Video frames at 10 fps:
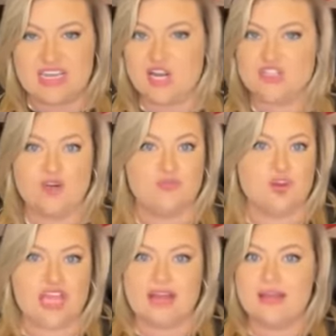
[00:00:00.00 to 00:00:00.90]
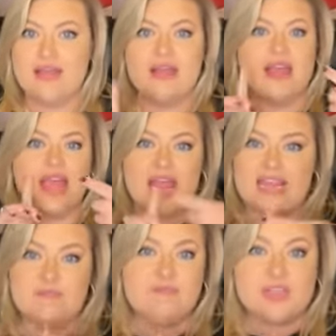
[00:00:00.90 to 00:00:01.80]
here. Don't forget,
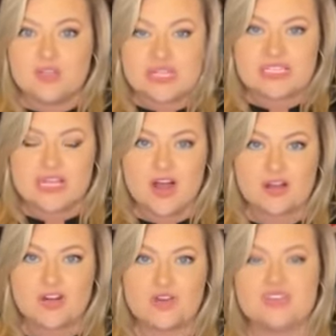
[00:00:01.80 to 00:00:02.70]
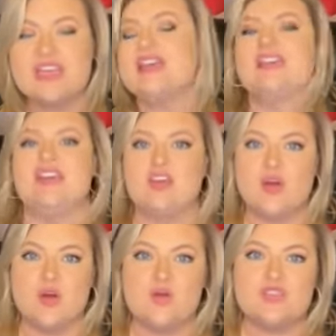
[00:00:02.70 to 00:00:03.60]
$80 billion that
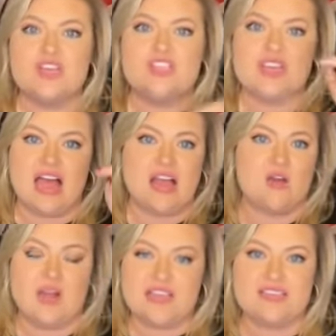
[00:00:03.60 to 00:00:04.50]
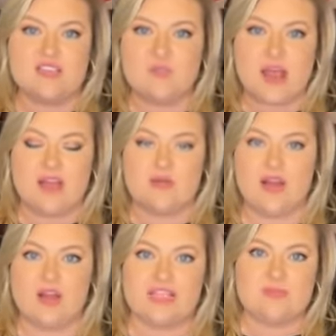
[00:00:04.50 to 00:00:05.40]
goes to the IRS to spy on
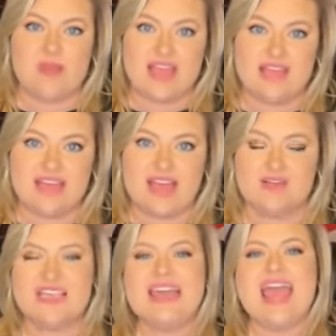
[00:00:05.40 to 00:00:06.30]
Americans' bank accounts.